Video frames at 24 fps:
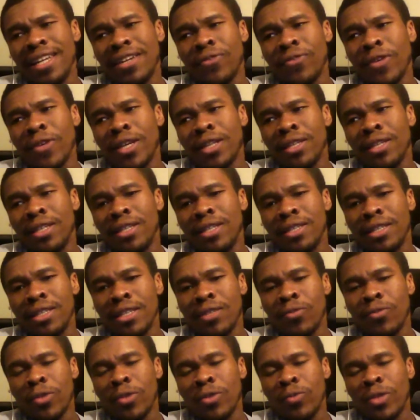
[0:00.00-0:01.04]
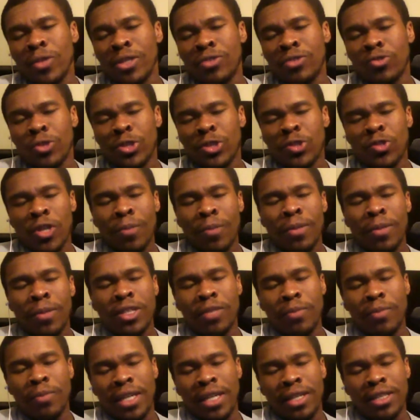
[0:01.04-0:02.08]
frankly, what was troubling
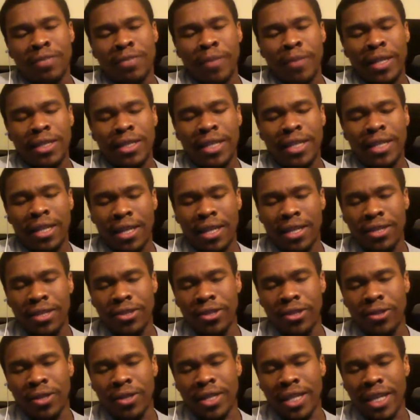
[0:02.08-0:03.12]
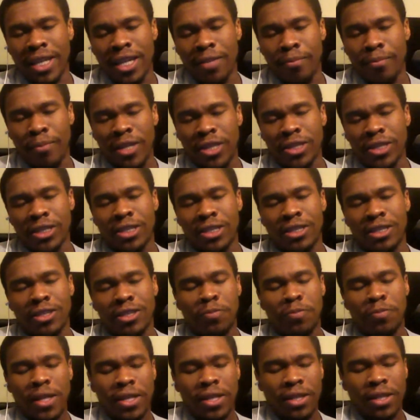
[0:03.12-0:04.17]
to me, and this might sound again, me just
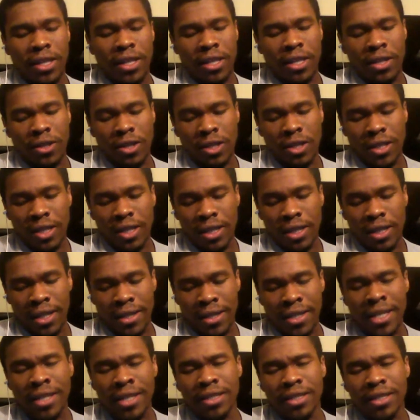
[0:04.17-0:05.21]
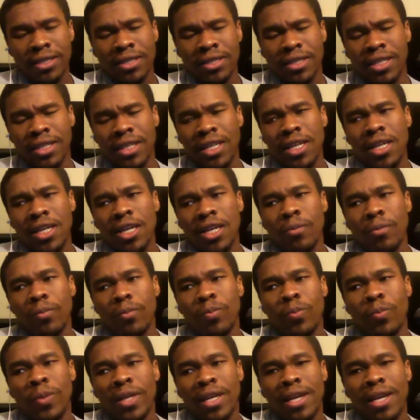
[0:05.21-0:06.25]
speculating needlessly,
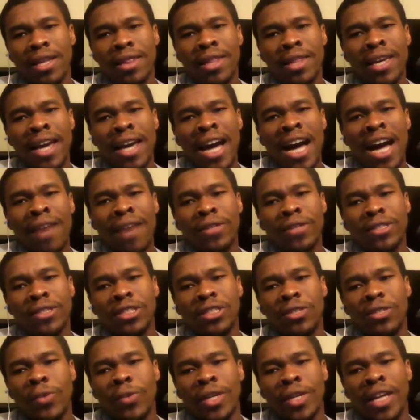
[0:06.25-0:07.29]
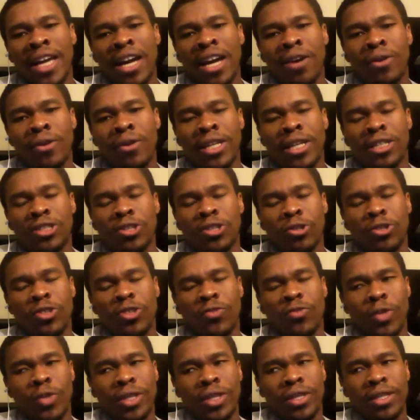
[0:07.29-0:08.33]
but they obviously went out in search
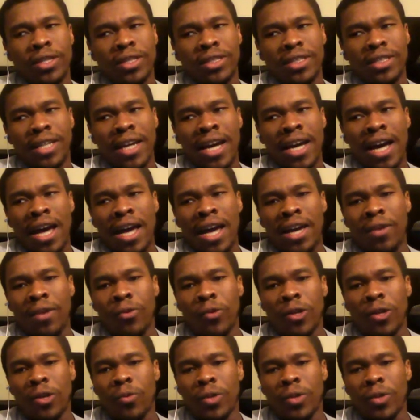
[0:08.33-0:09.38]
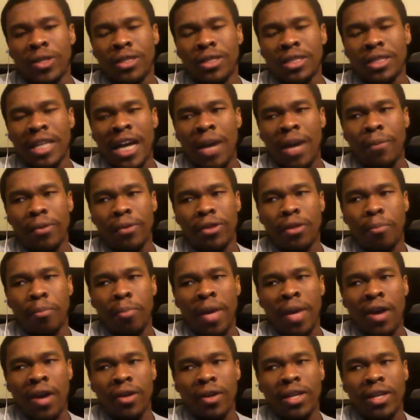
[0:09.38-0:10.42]
of what this guy was
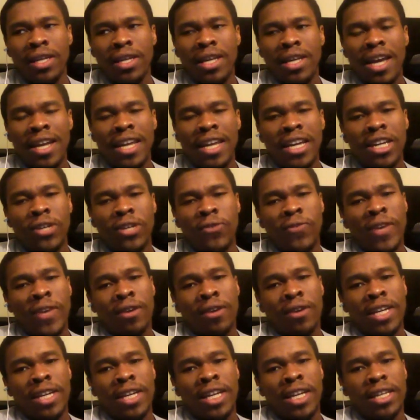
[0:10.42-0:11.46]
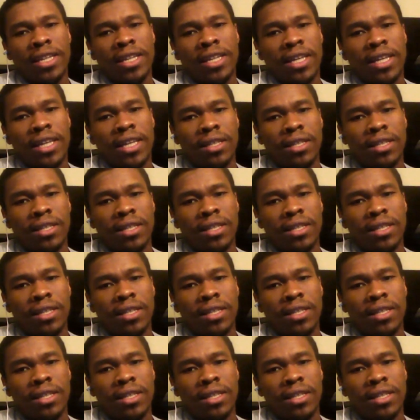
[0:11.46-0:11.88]
about, and they could have found anything.